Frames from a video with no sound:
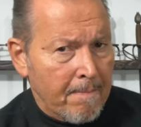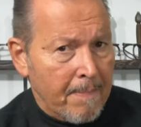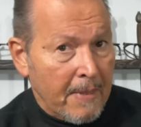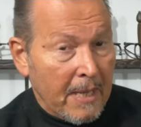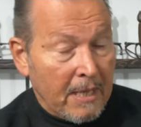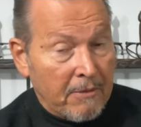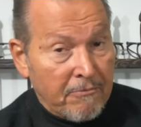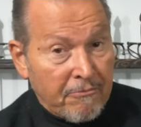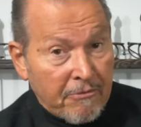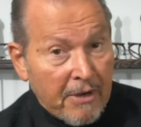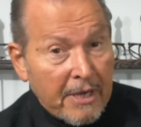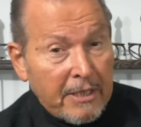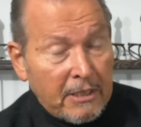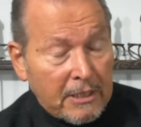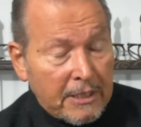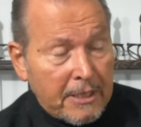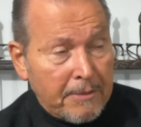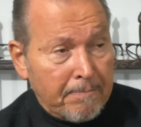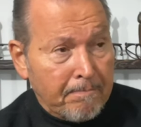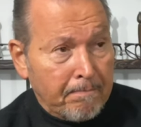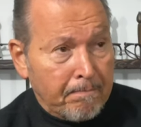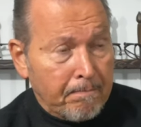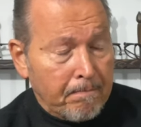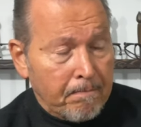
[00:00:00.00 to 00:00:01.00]
And
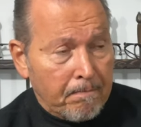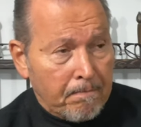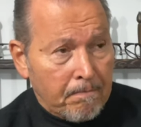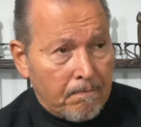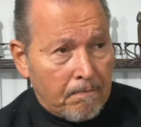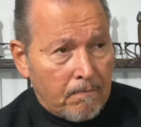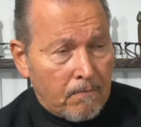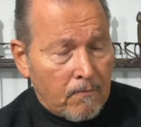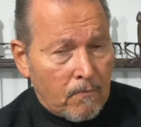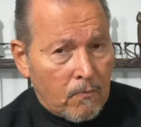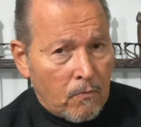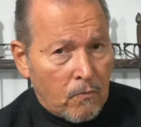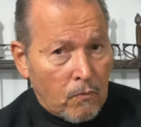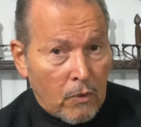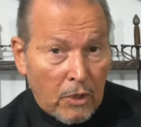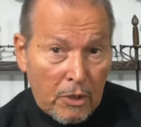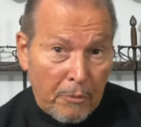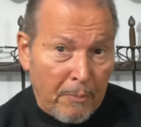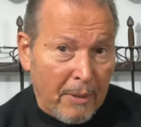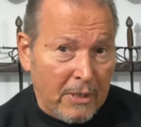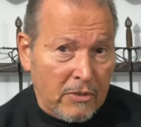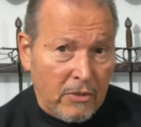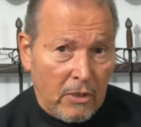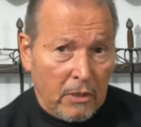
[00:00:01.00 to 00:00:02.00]
finally, well, they
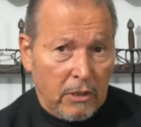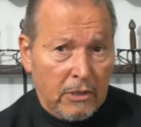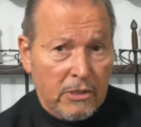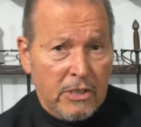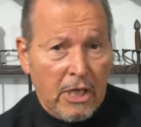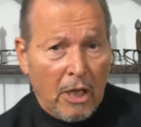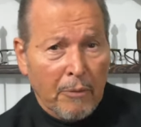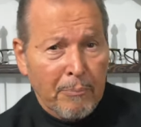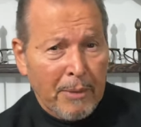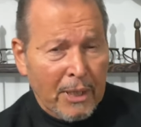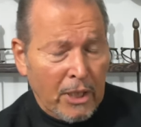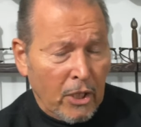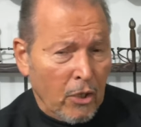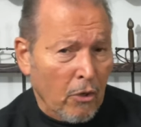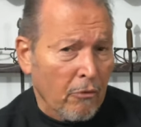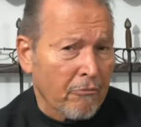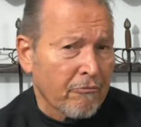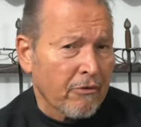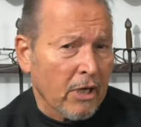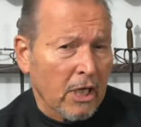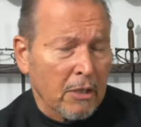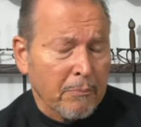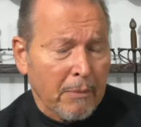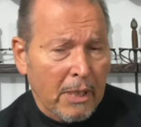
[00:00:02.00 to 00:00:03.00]
basically tell me to go
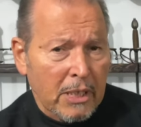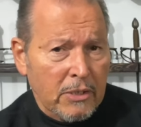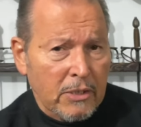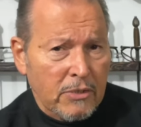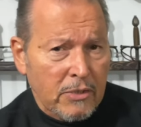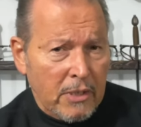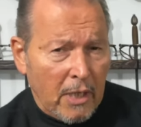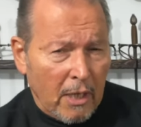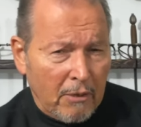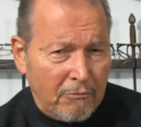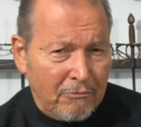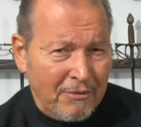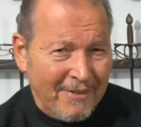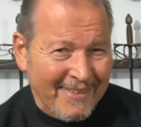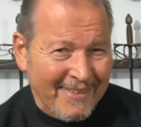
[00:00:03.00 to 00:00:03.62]
fuck myself.